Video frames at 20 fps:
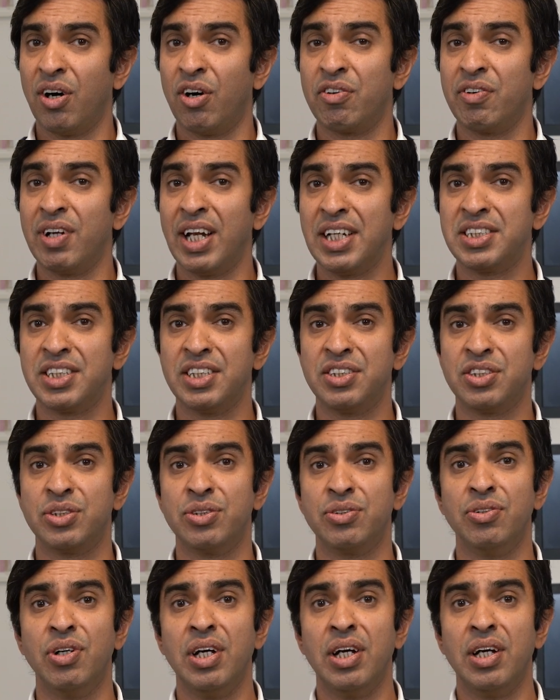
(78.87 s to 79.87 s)
are related
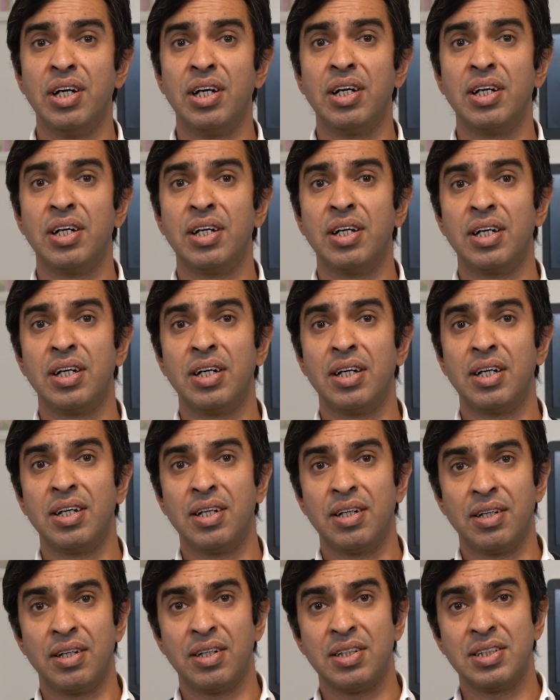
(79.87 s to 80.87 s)
to
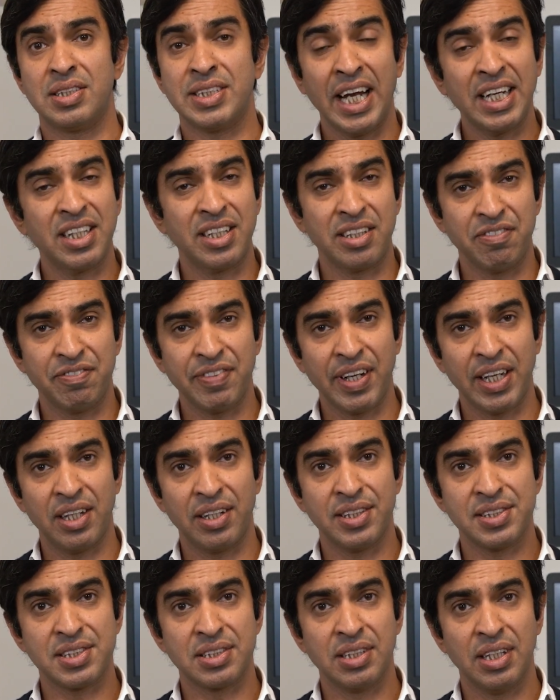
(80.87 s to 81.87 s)
tendon
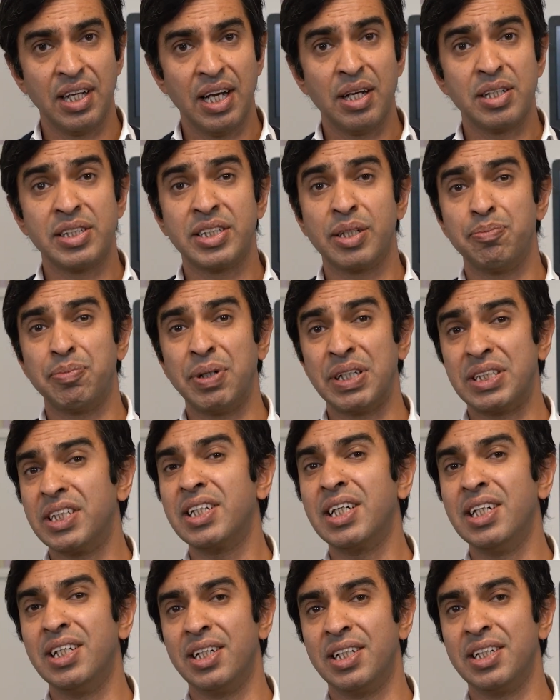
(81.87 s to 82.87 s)
failures,
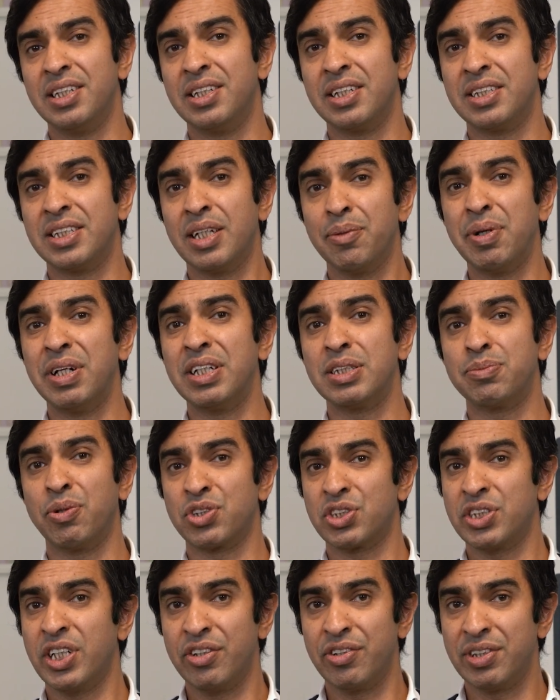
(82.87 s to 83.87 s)
particularly the tibialis
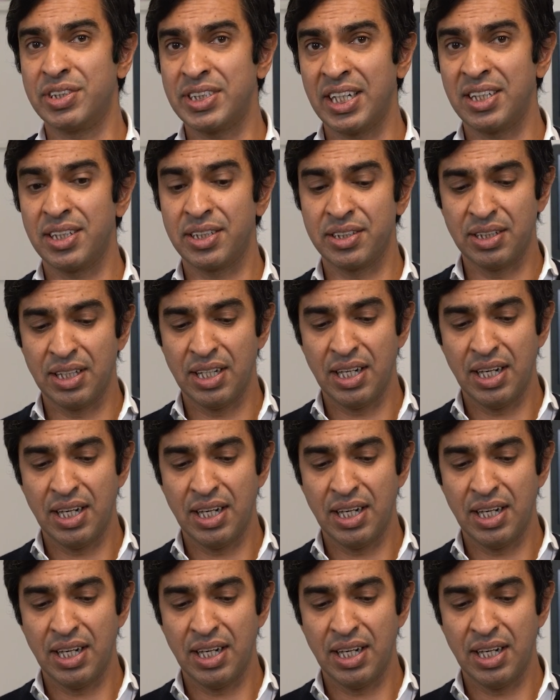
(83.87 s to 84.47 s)
posterior tendon.